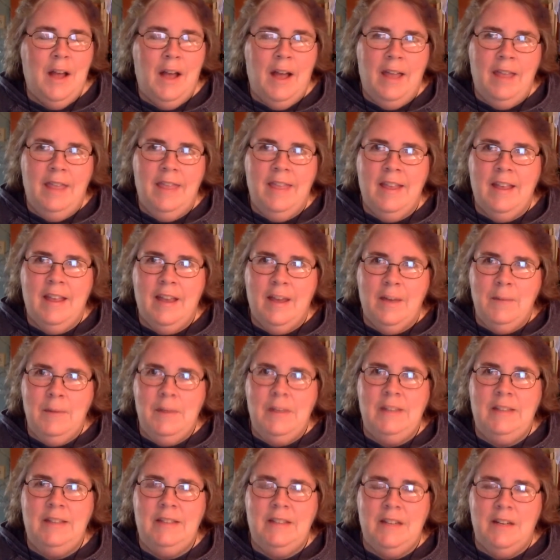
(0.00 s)
I think I'm
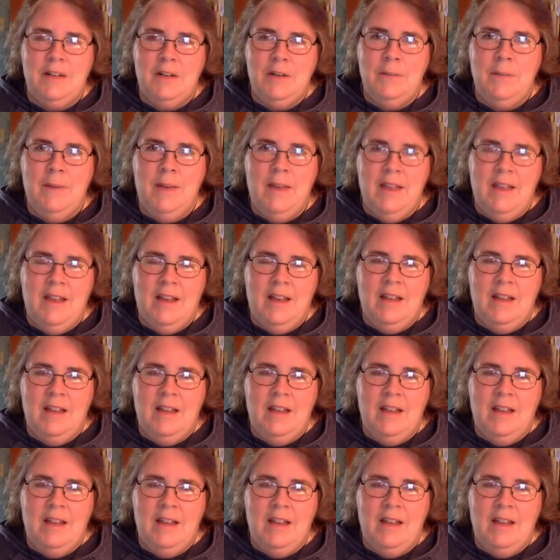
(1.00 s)
going to start my